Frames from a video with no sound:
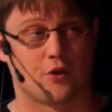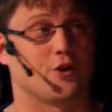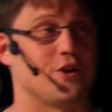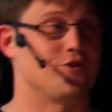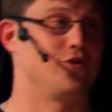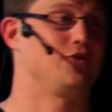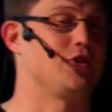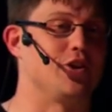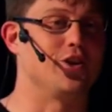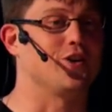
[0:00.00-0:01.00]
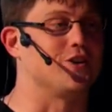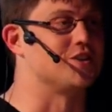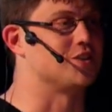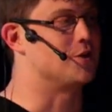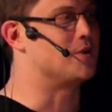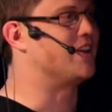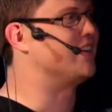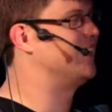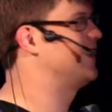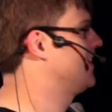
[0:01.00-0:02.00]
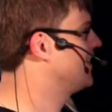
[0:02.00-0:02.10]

30 to 50 years, I mean,